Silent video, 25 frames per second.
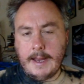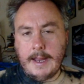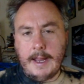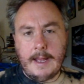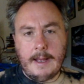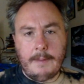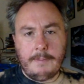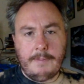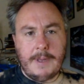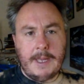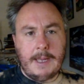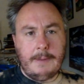
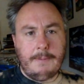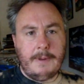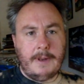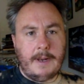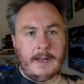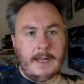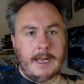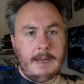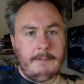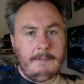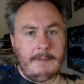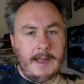get
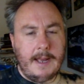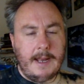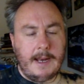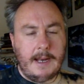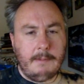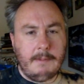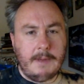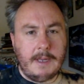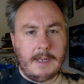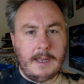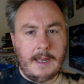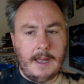people
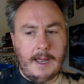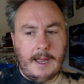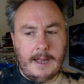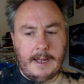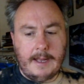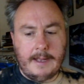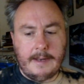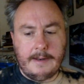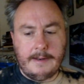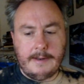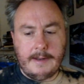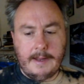emailing me,
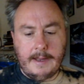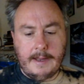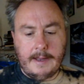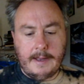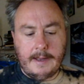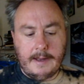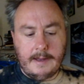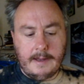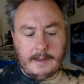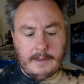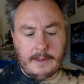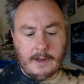and
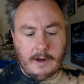uh,